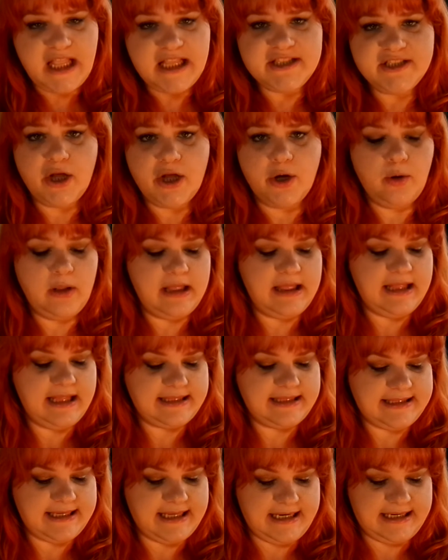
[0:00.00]
So
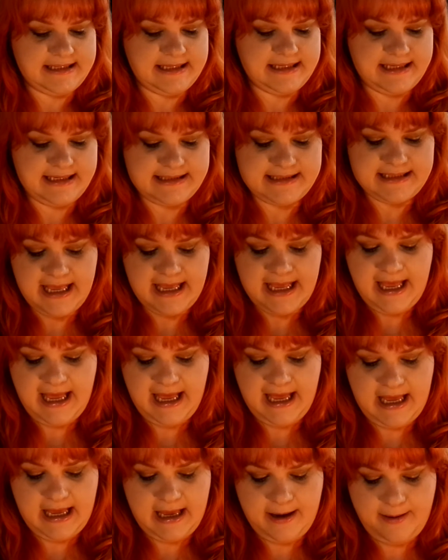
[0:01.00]
let's get into this.
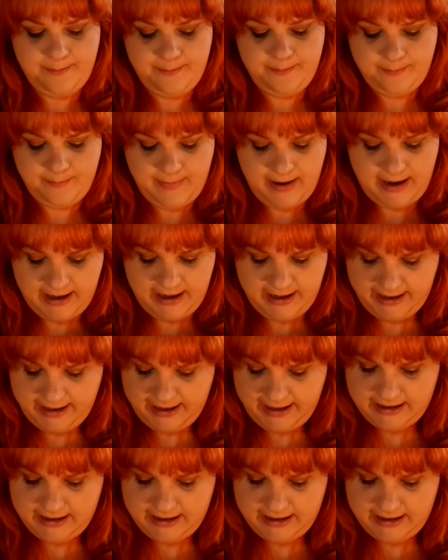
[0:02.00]
I